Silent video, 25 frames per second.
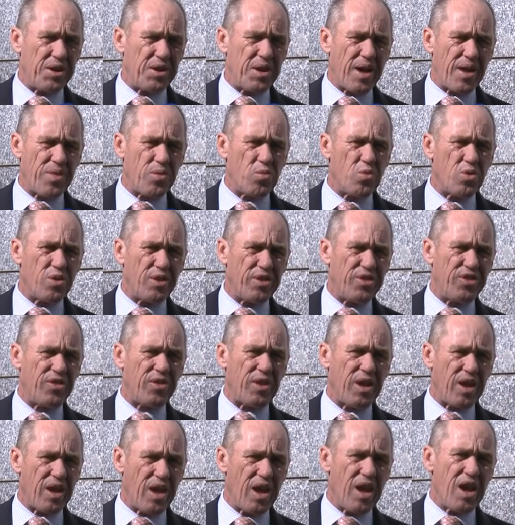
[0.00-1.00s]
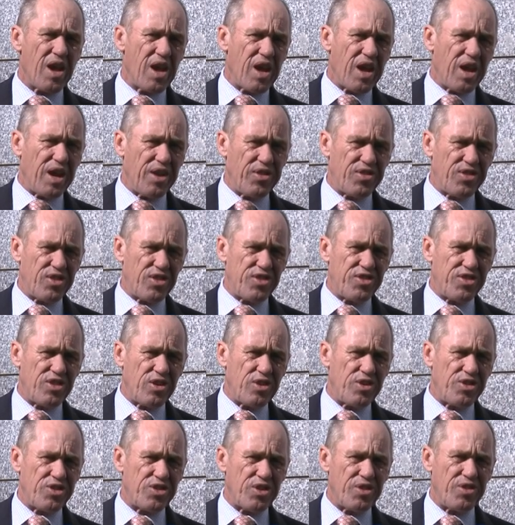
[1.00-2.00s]
In other words, the
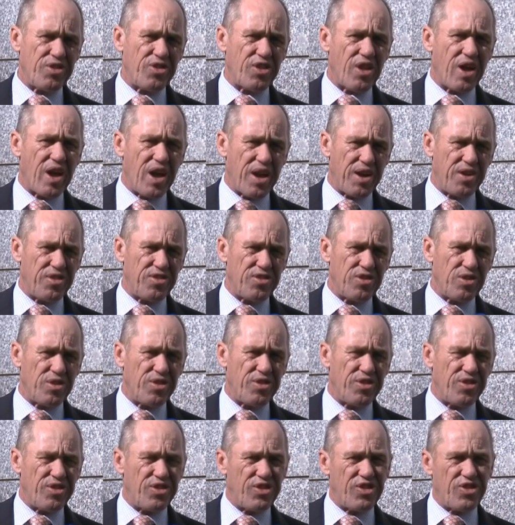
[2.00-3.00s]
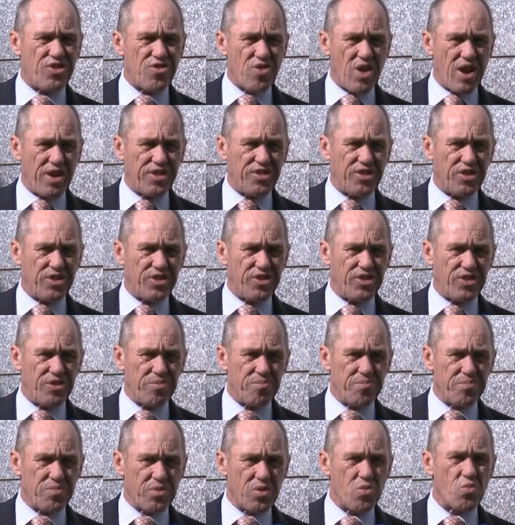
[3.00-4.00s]
institutions, attitudes and structures
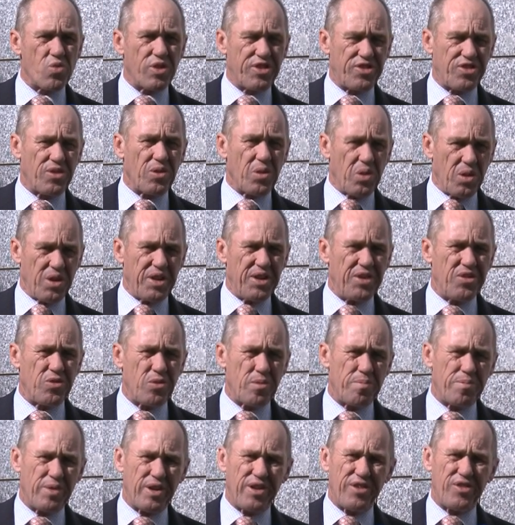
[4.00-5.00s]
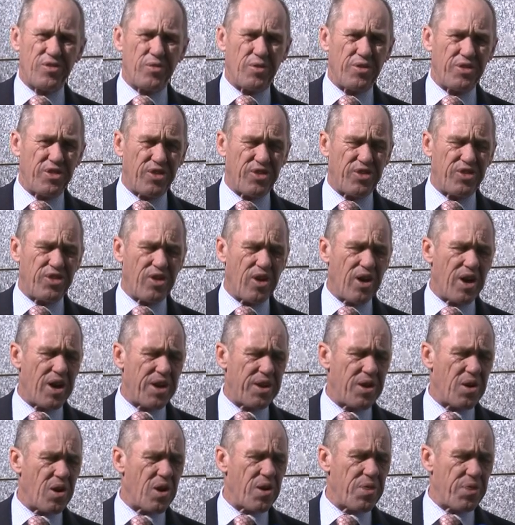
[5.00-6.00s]
which lead to a peaceful
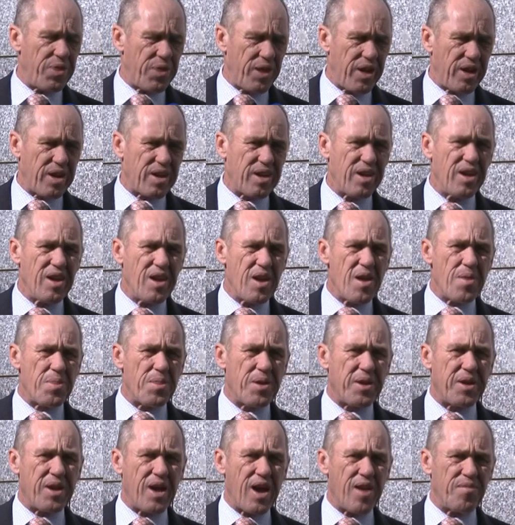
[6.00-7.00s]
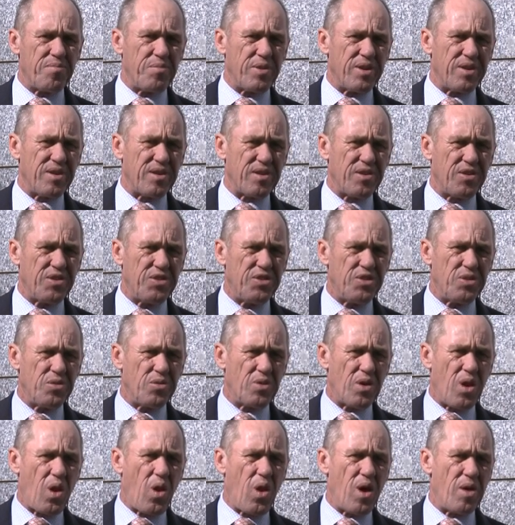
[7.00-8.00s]
society. And I think the government could do
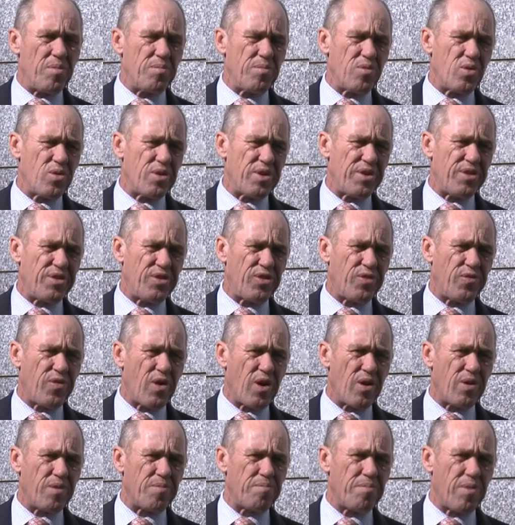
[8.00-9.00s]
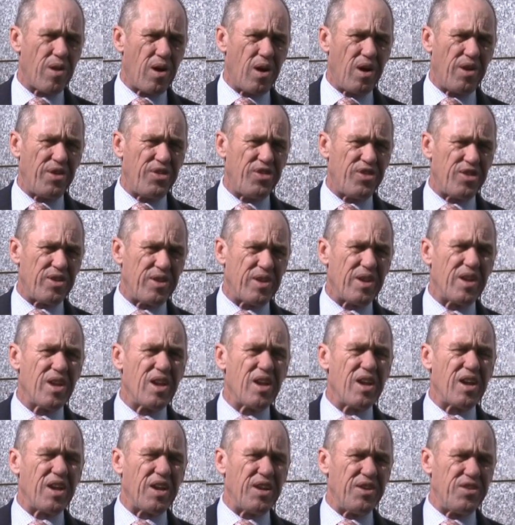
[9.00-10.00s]
a lot more in its foreign policy
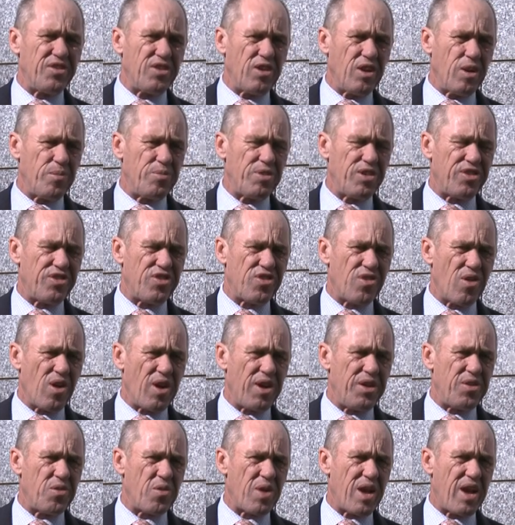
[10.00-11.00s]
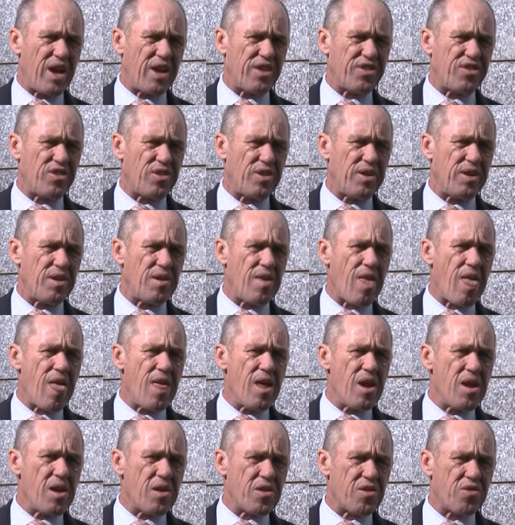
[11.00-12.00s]
in terms of trying to actually
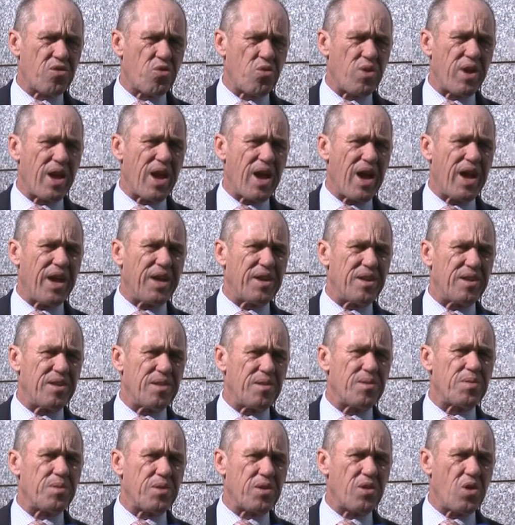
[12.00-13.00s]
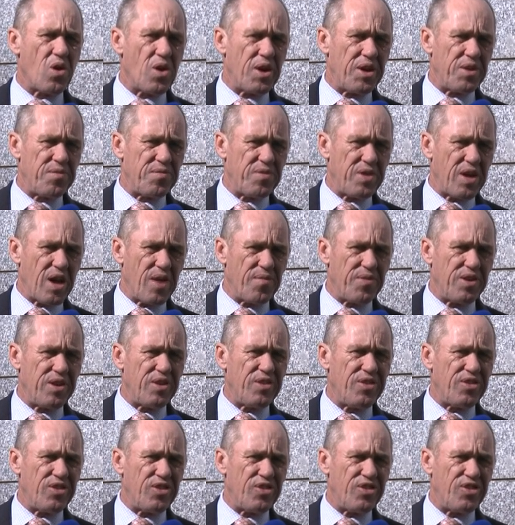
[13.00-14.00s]
create the kind of
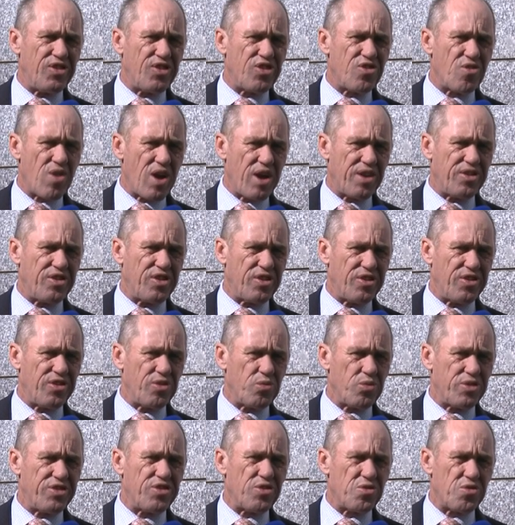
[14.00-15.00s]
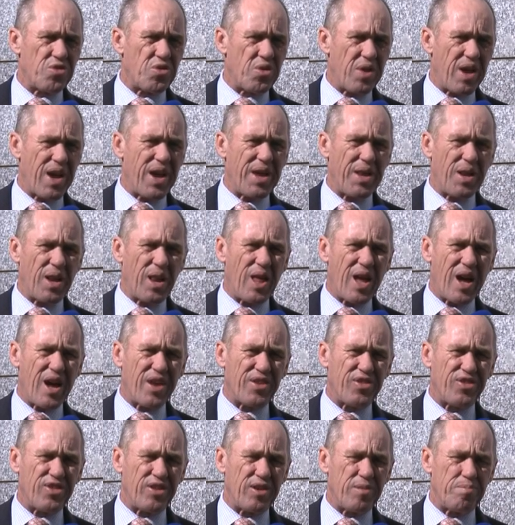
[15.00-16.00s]
governance and structures which will create
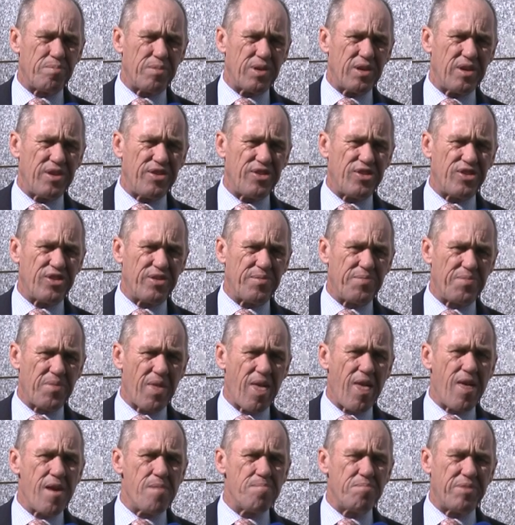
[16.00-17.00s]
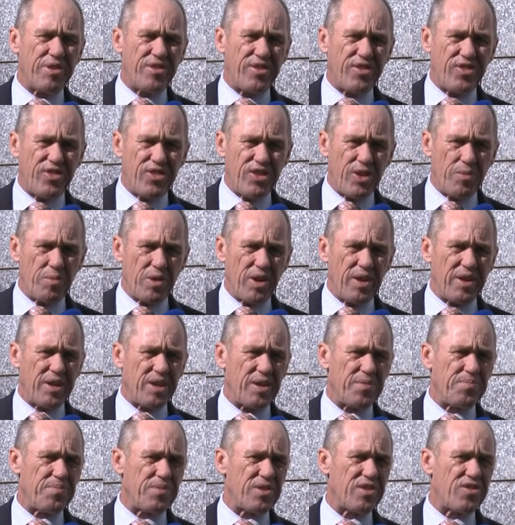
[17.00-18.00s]
lasting peace, but
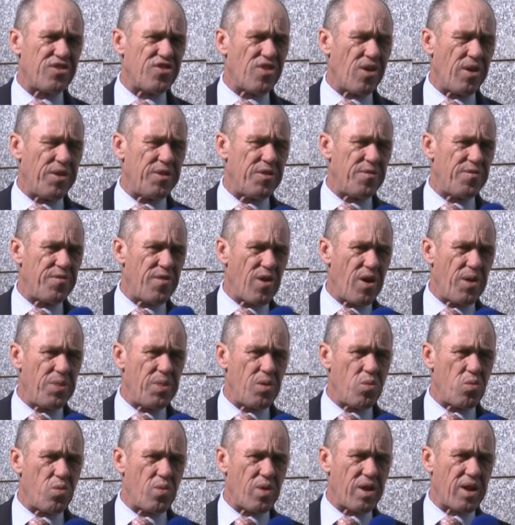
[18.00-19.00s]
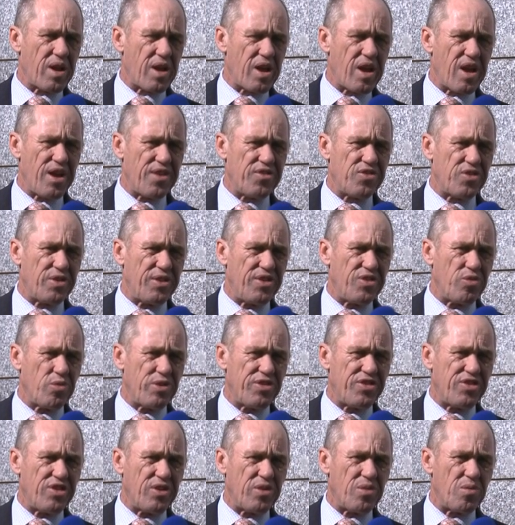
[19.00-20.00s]
similarly trying to find the countries
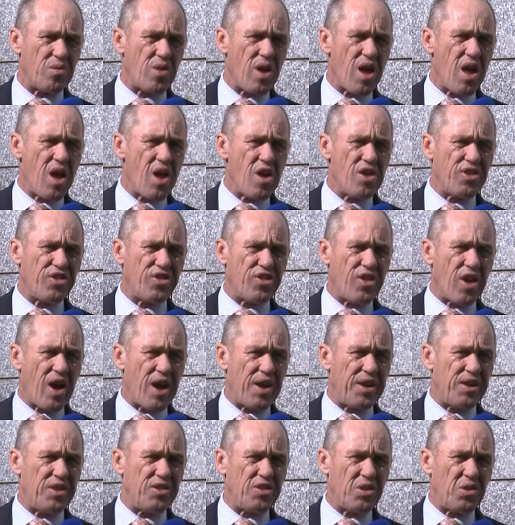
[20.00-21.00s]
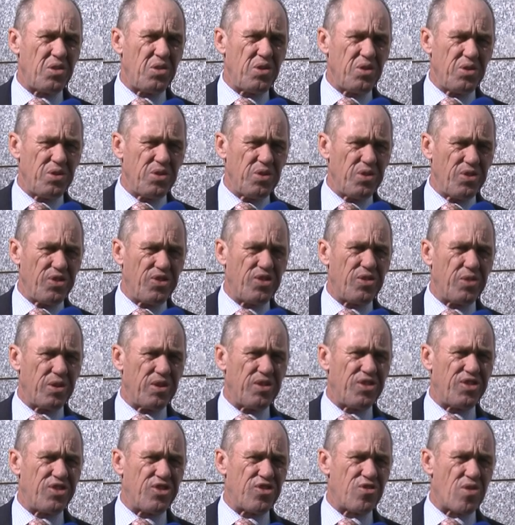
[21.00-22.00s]
which are starting to lose
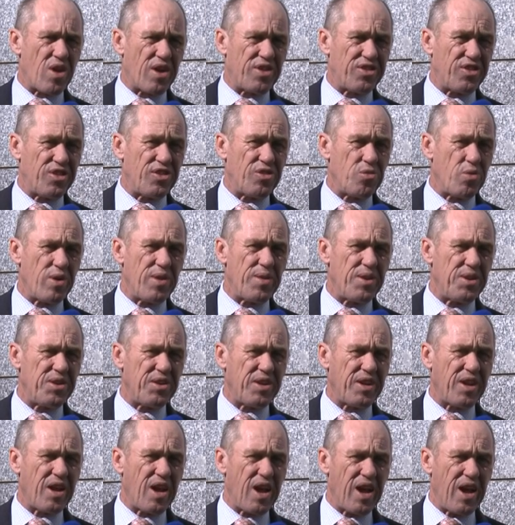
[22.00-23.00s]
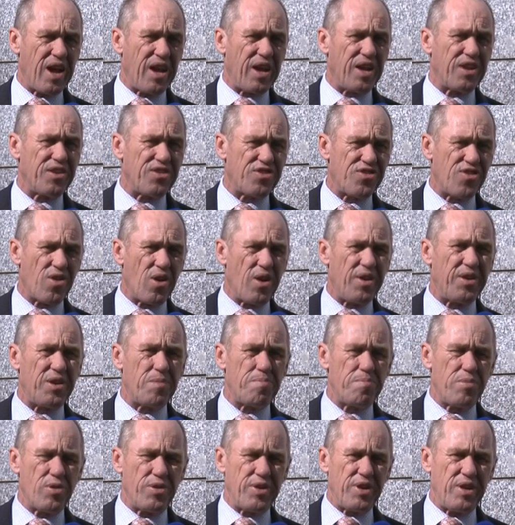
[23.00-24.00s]
these structures, where they're decaying, and trying to
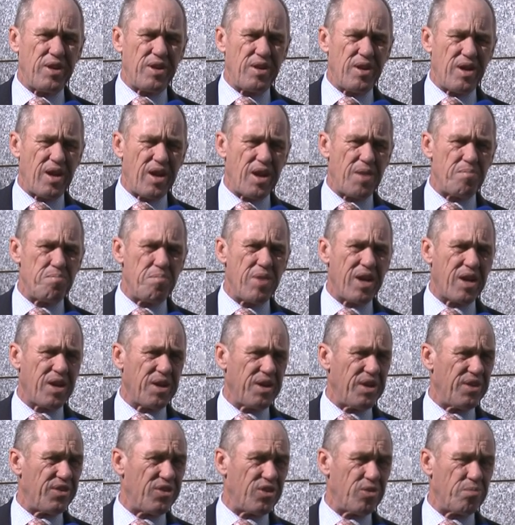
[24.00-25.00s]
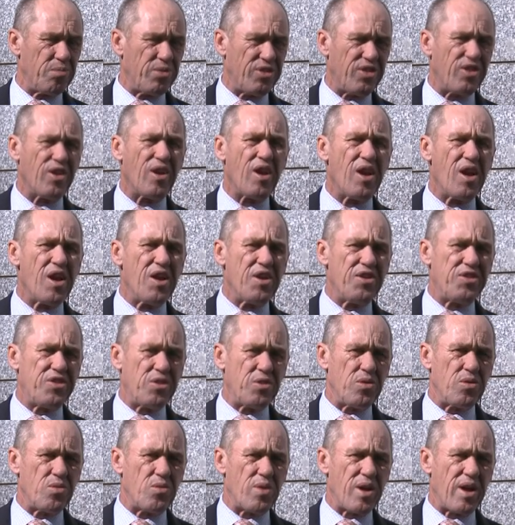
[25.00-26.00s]
put in mechanisms
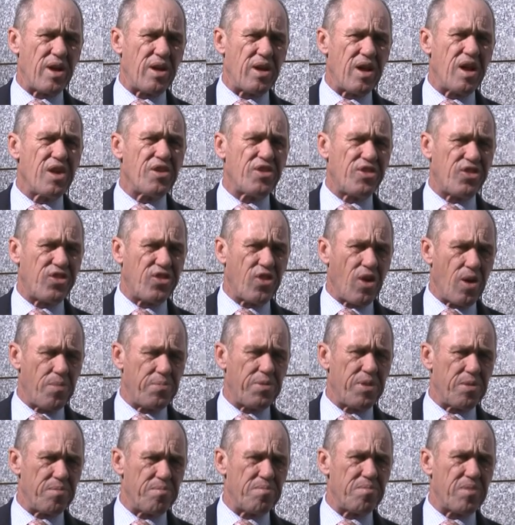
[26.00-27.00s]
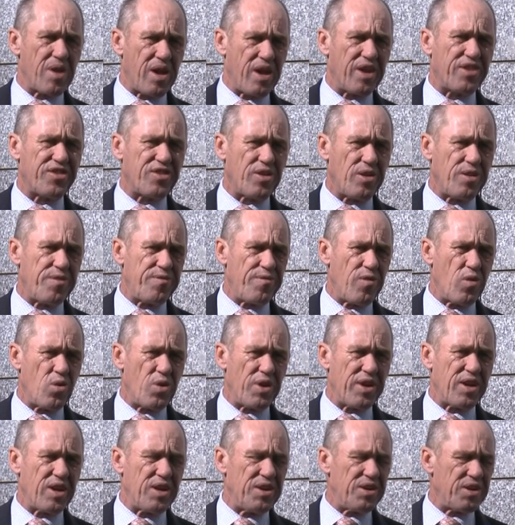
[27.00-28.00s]
to stop them actually
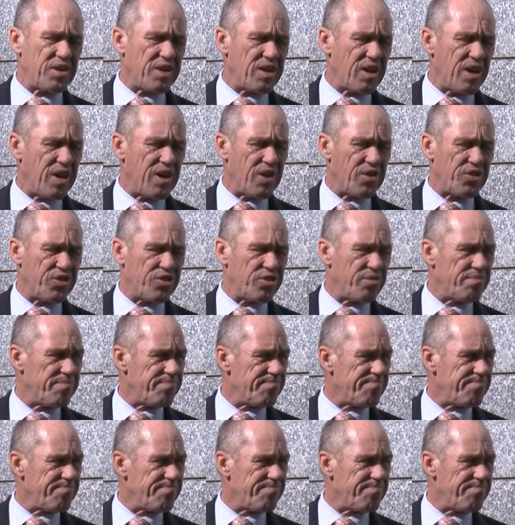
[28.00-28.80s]
falling into chaos.